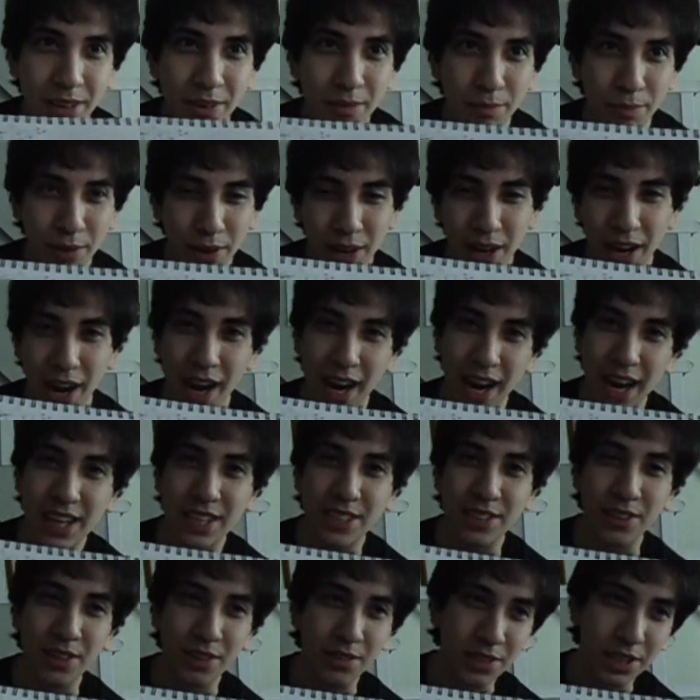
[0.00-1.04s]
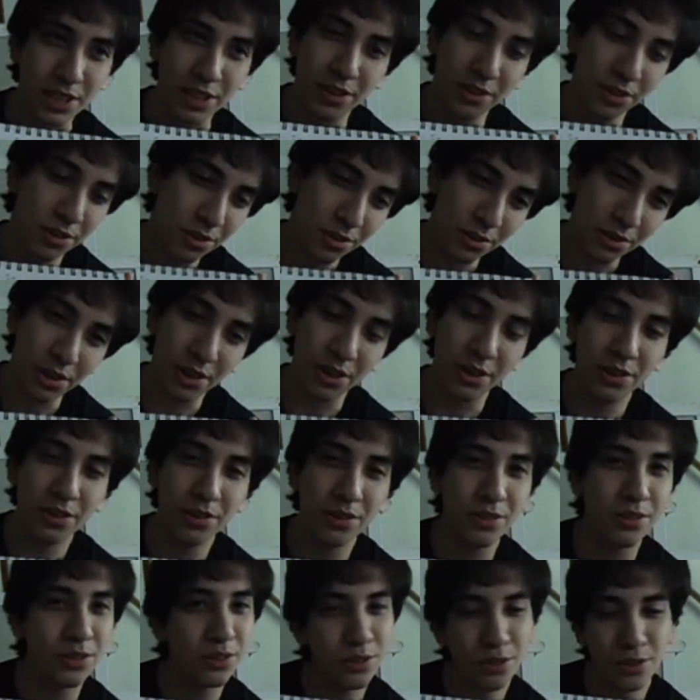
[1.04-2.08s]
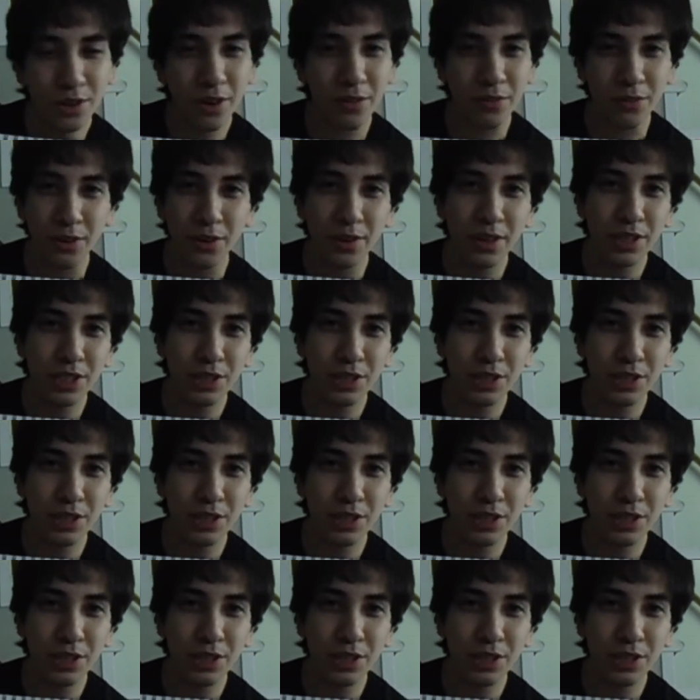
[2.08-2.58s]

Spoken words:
But I asked her, I was like, "Oh, do you draw furries?"